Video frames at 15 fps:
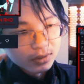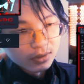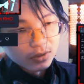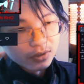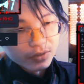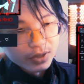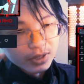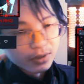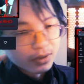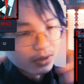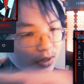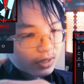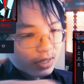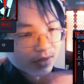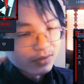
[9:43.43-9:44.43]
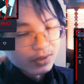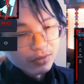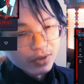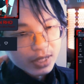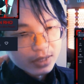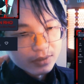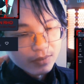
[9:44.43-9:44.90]
over here on the left and
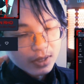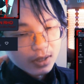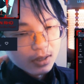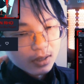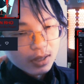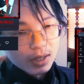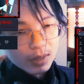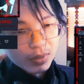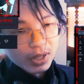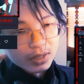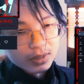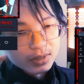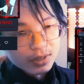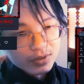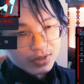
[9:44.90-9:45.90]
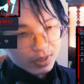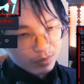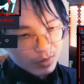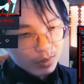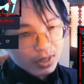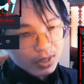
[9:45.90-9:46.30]
right, but there's like maybe